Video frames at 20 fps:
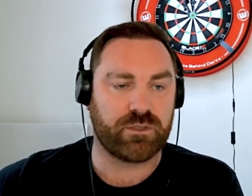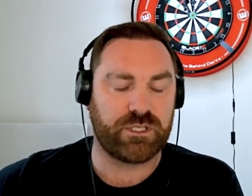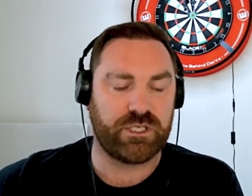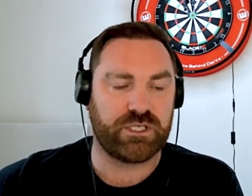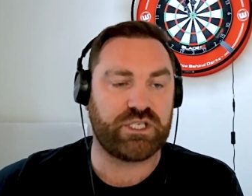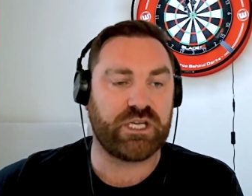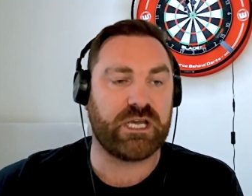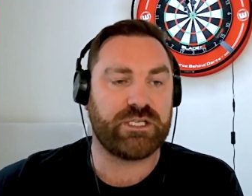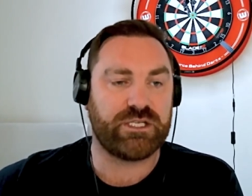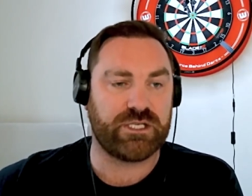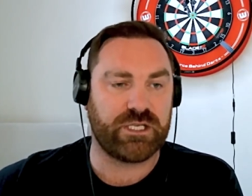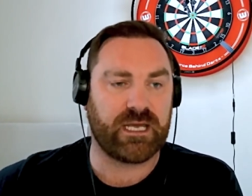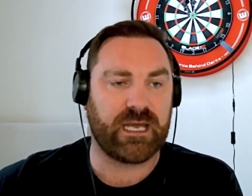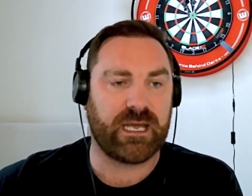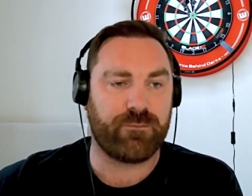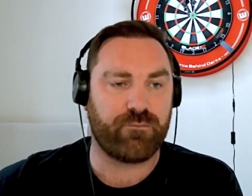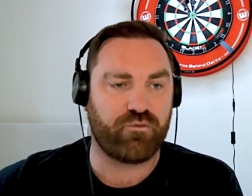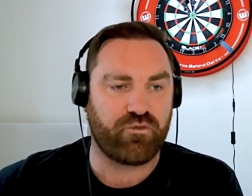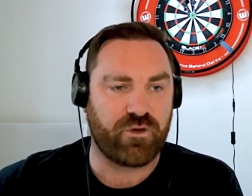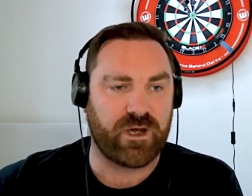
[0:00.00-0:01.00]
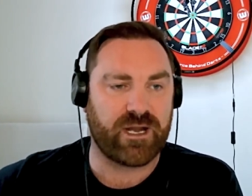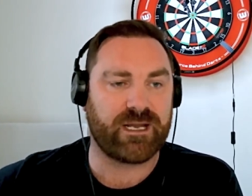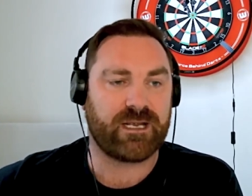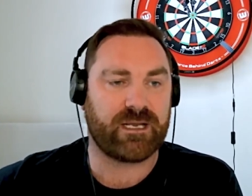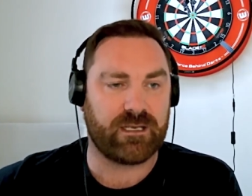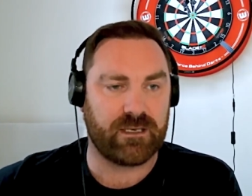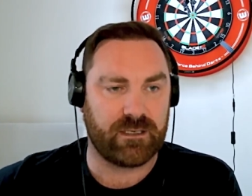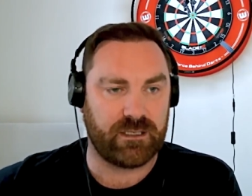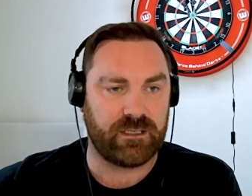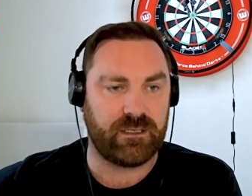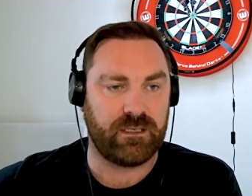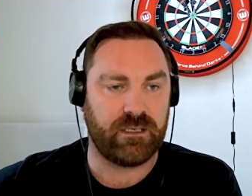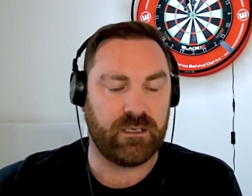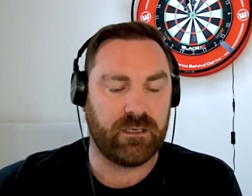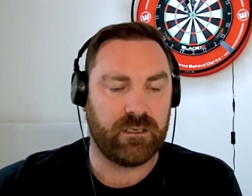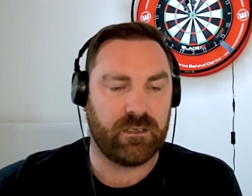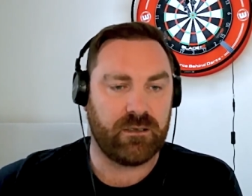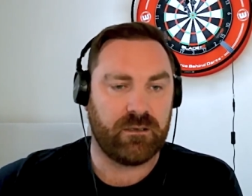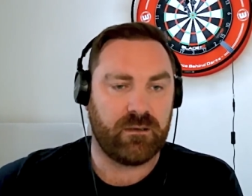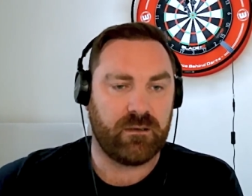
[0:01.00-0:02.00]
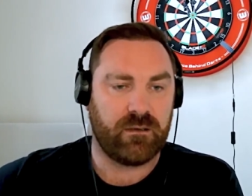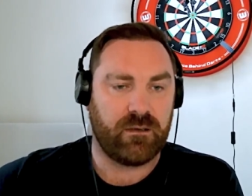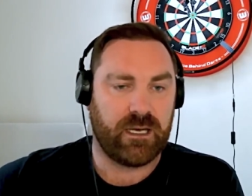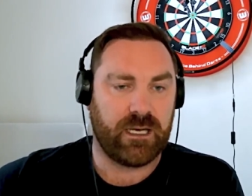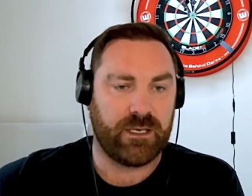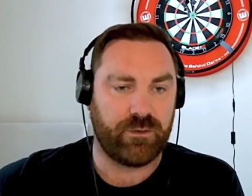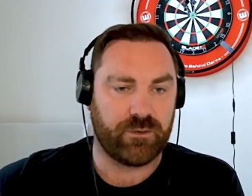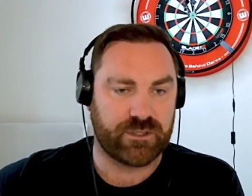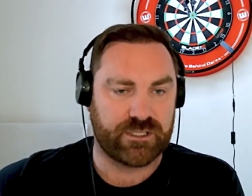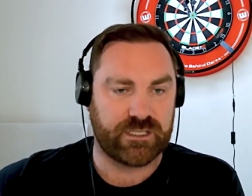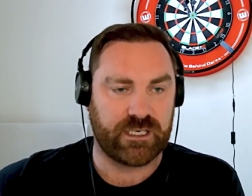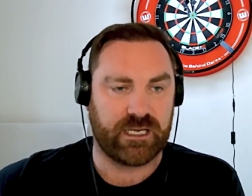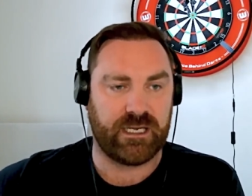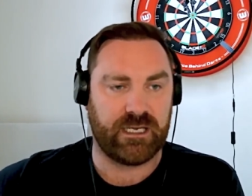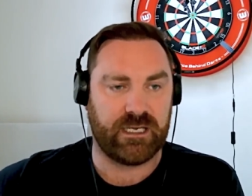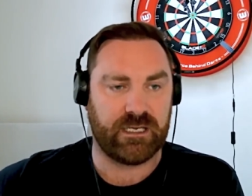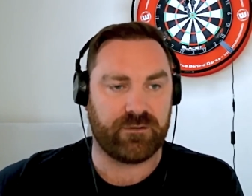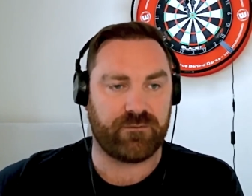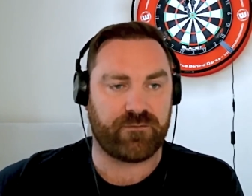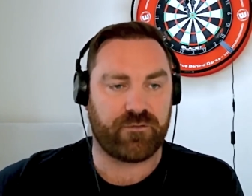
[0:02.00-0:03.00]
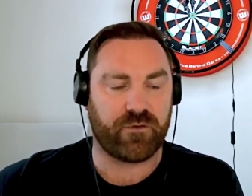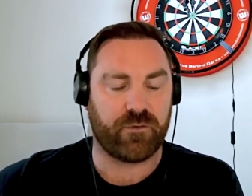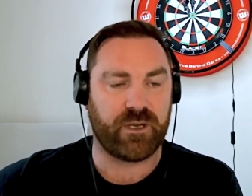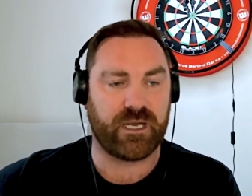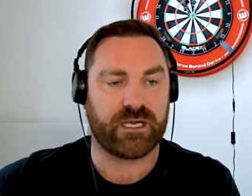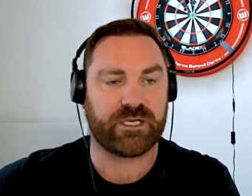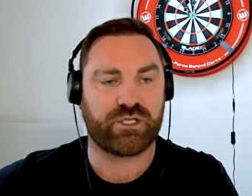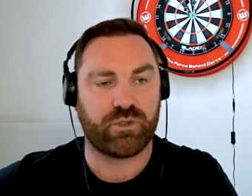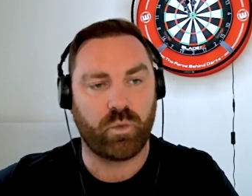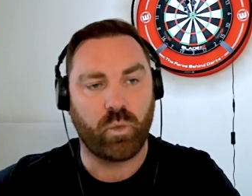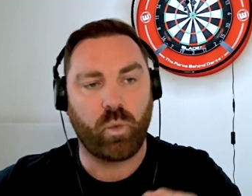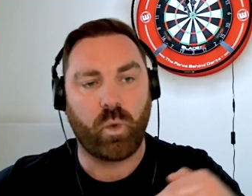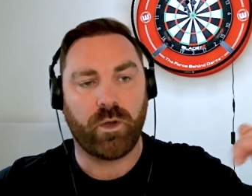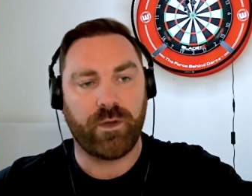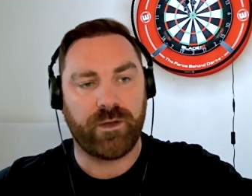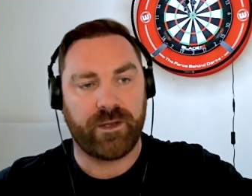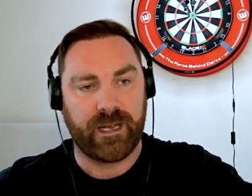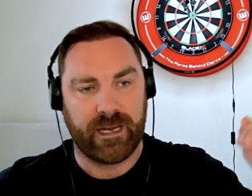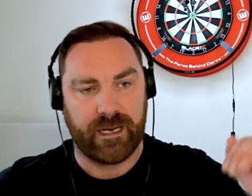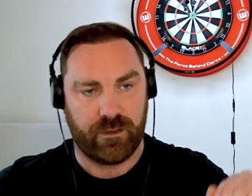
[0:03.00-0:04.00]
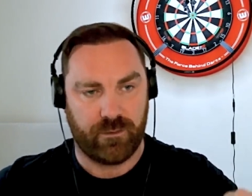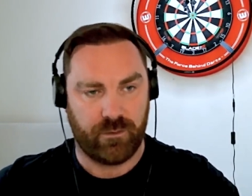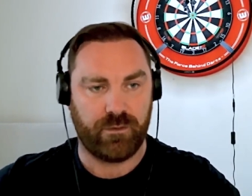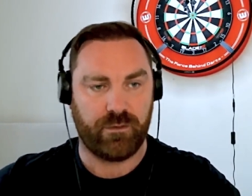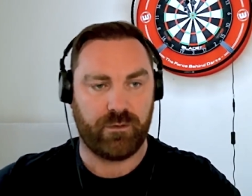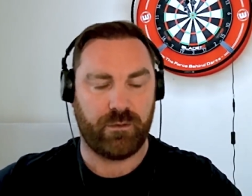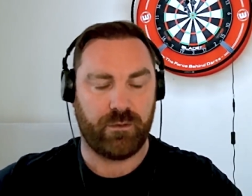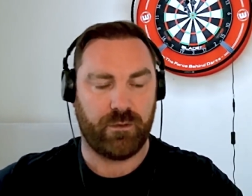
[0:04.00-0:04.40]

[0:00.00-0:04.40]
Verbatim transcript: You're changing the game radically, and you're saying it from national one down.